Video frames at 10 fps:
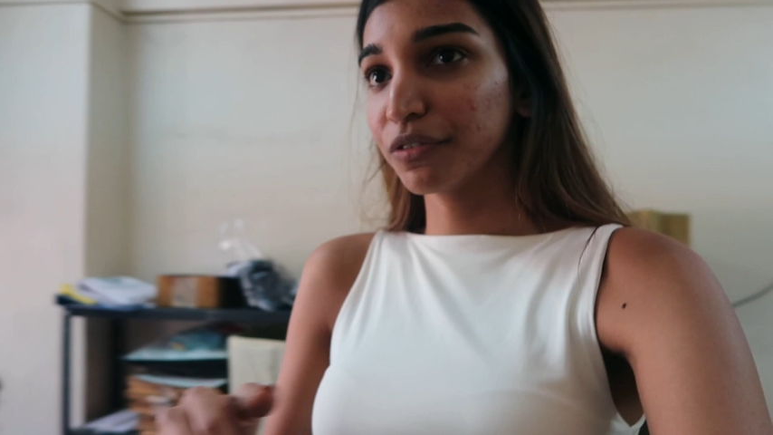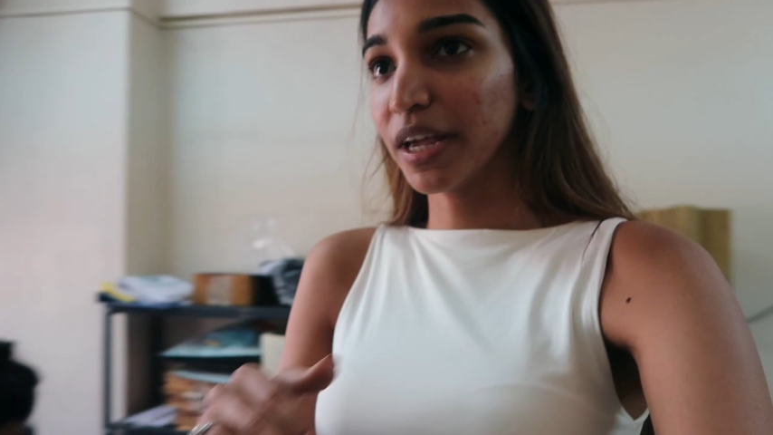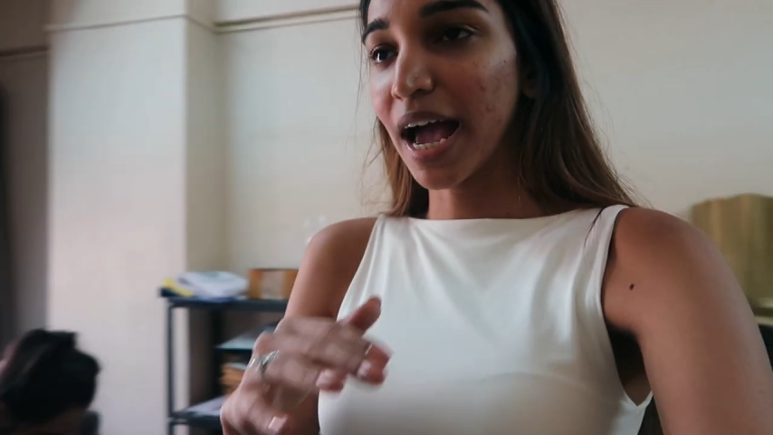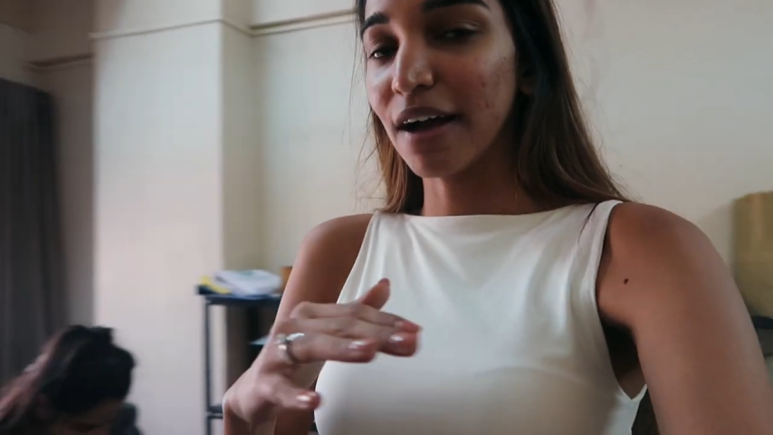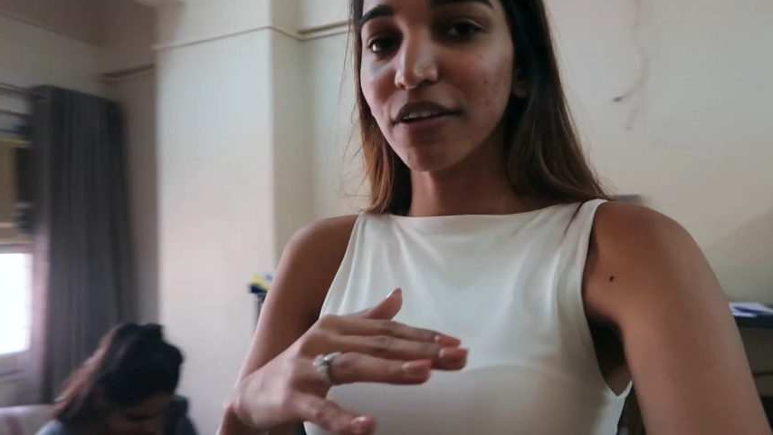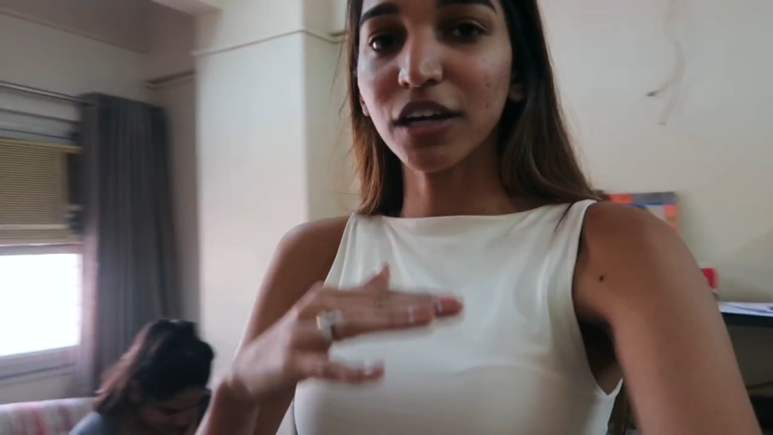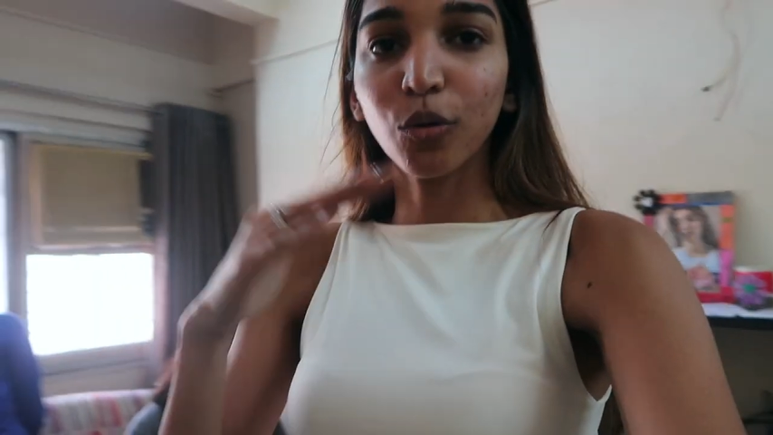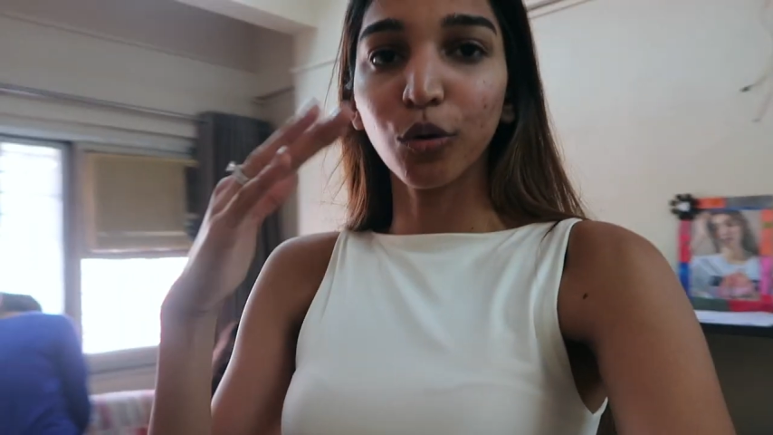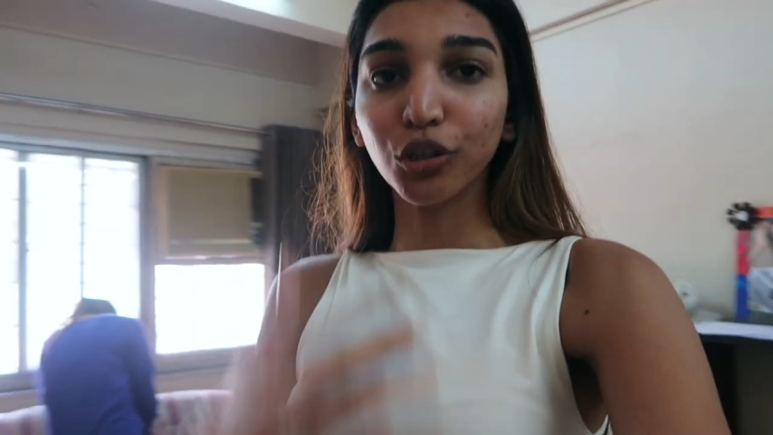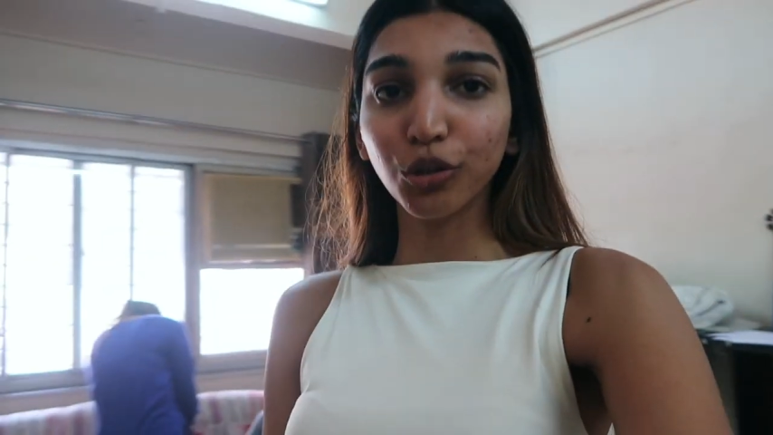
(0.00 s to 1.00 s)
We have like
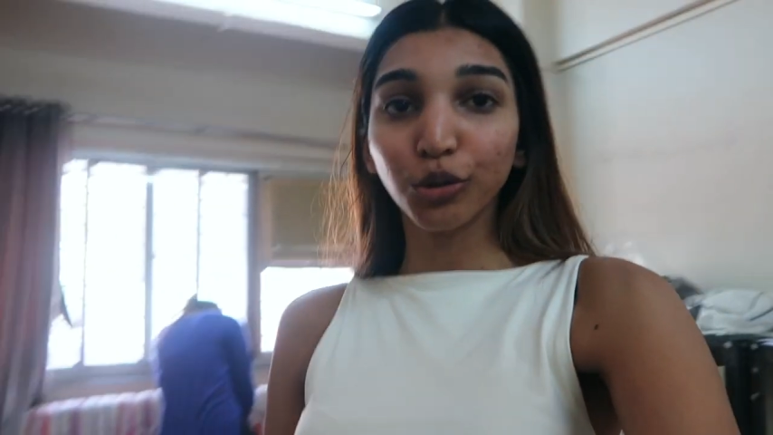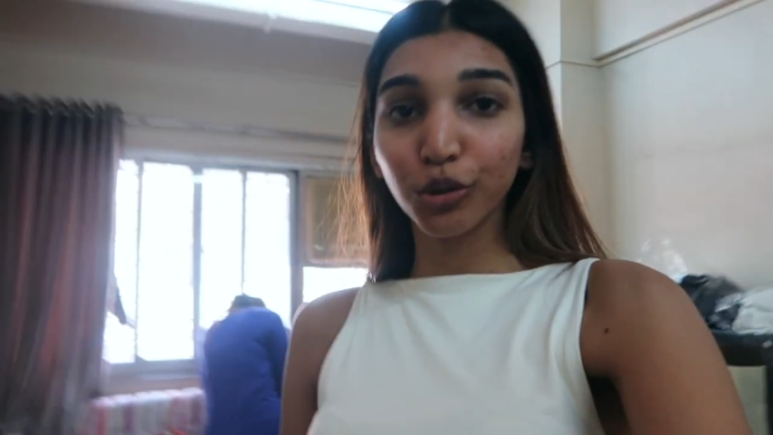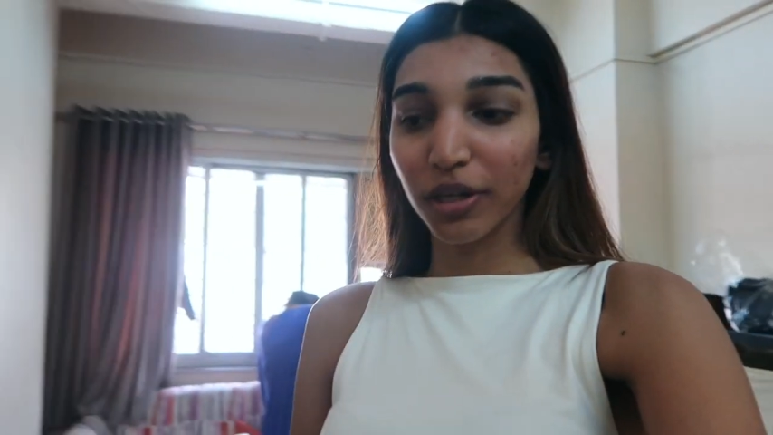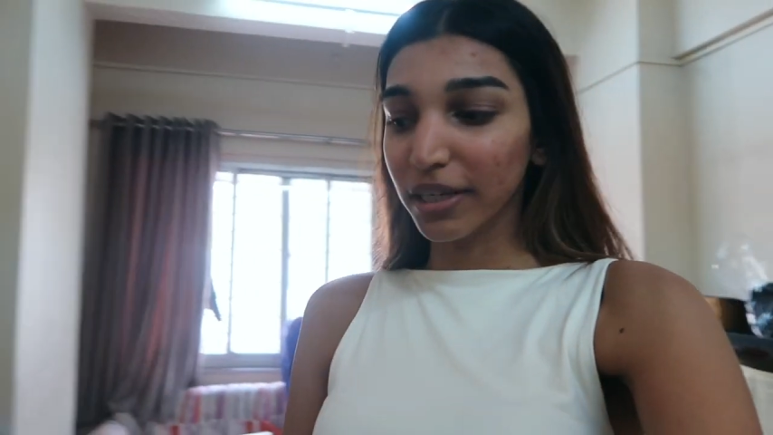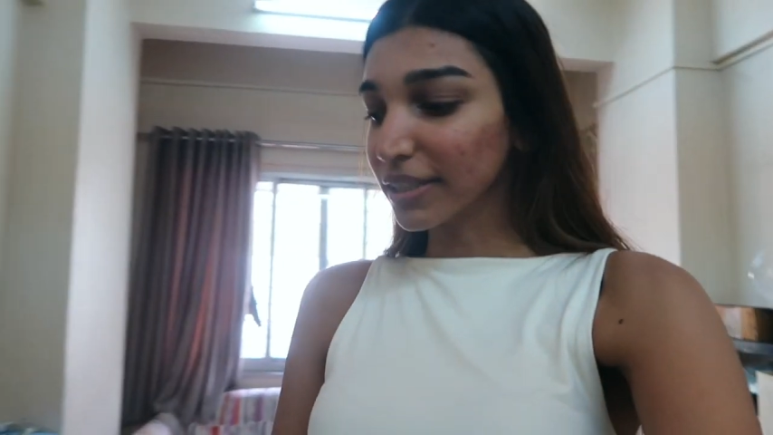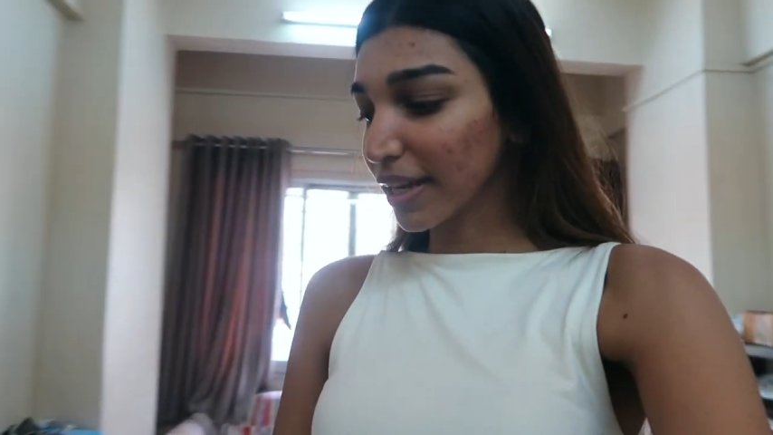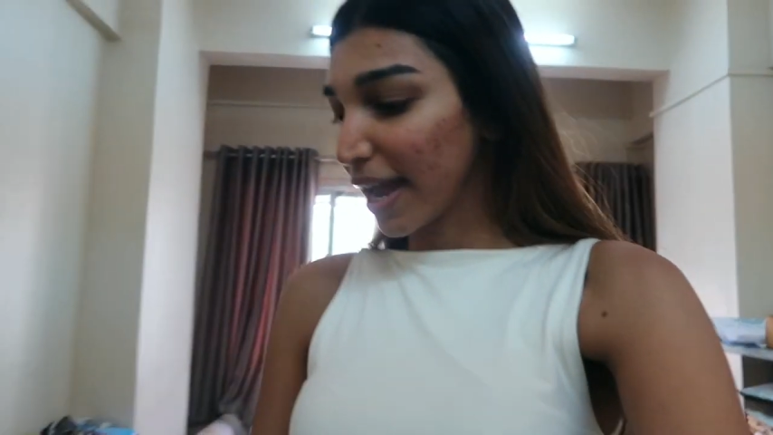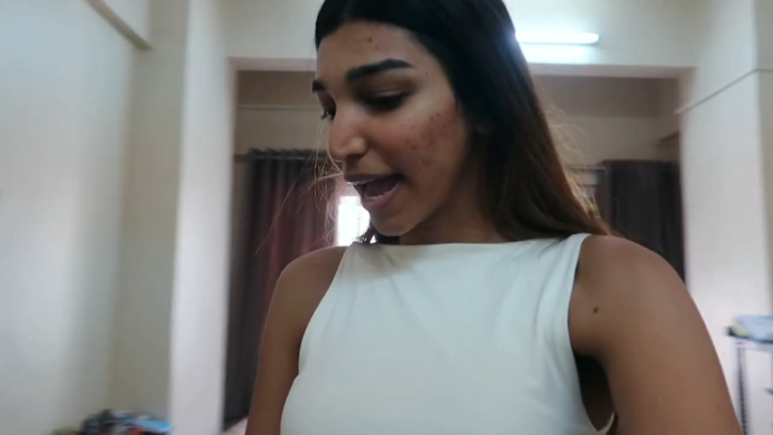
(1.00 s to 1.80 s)
a whole to-do list,